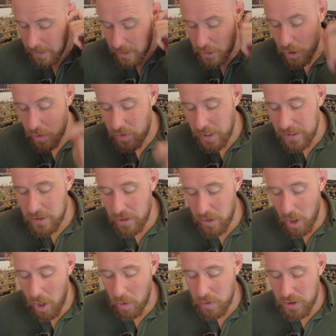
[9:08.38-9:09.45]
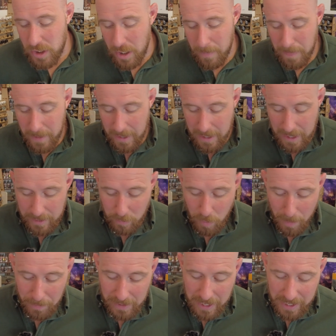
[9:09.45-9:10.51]
So things like the holster, the
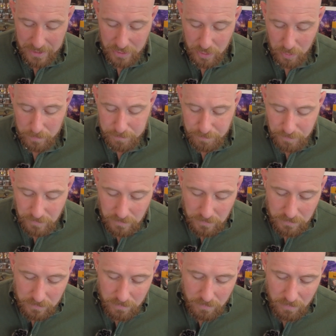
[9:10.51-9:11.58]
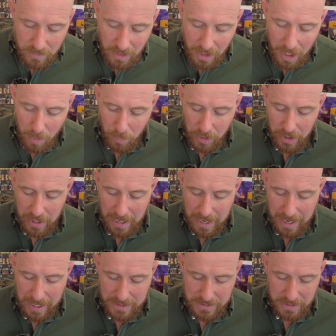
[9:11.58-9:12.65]
weapon handle, we're going
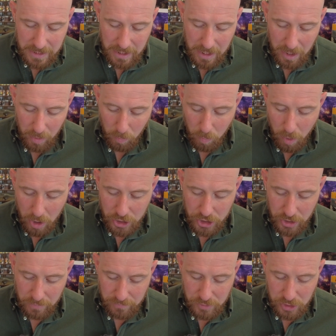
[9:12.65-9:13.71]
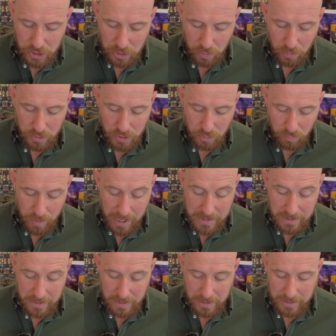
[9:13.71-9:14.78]
to add a wash of Slaughter
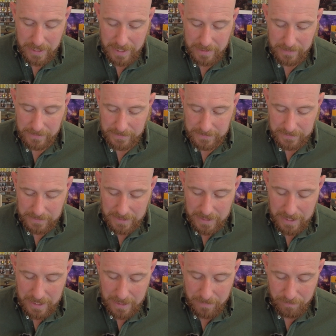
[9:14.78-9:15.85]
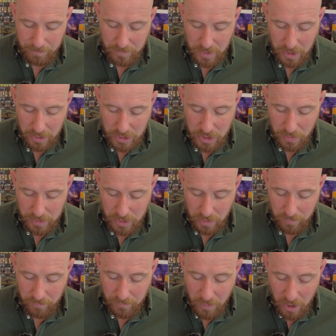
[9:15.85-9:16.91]
Red, okay, to it.
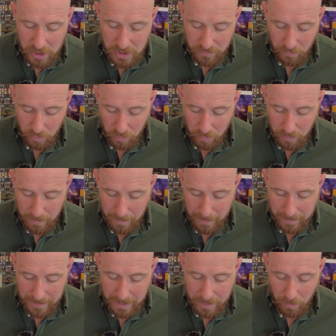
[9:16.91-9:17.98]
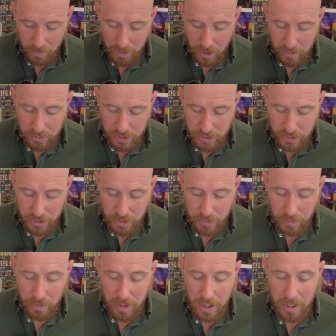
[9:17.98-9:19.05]
So first of all, okay, we're going to
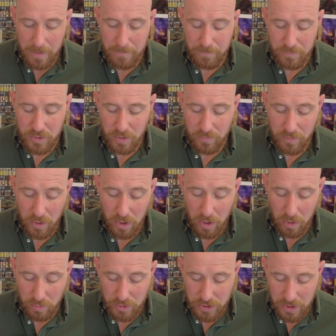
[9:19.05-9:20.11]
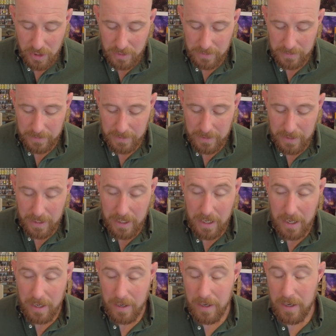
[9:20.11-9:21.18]
do, so for the holster,
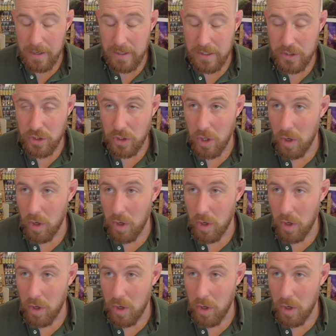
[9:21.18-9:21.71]
so the